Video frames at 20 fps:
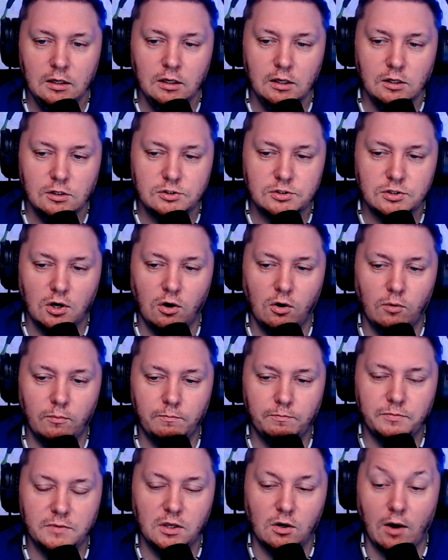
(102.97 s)
So,
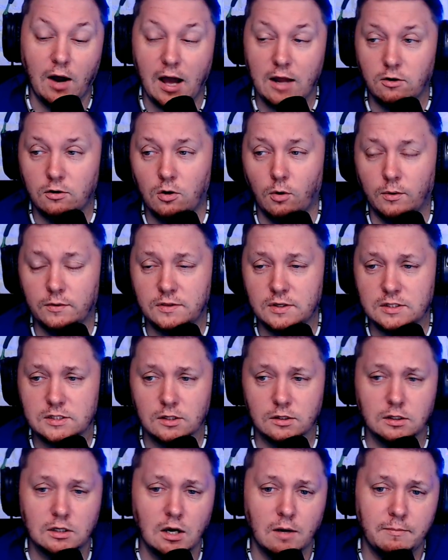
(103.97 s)
you know, I don't know what these
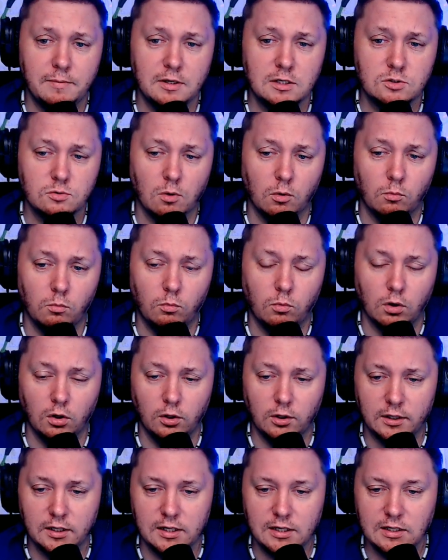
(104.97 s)
other companies were
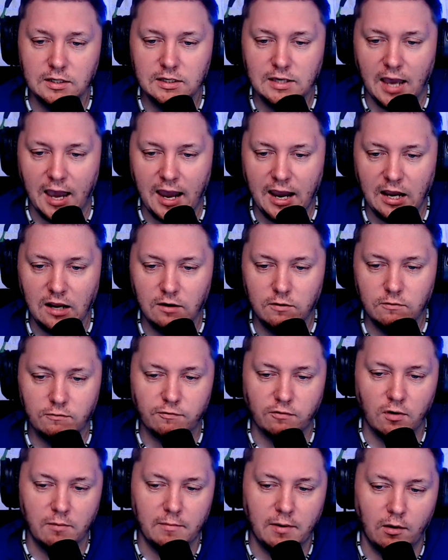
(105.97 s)
looking to gain
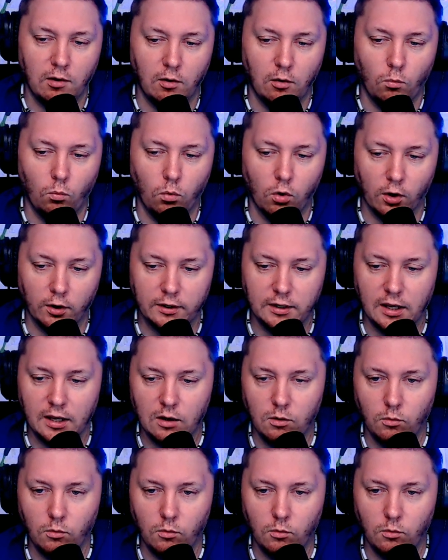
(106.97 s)
from working